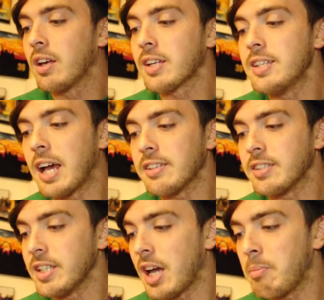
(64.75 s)

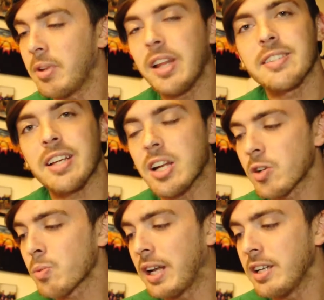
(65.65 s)
contested yet, but let's
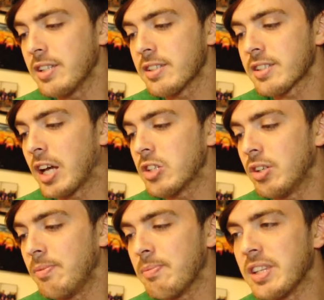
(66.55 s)
kind of run into the schedule,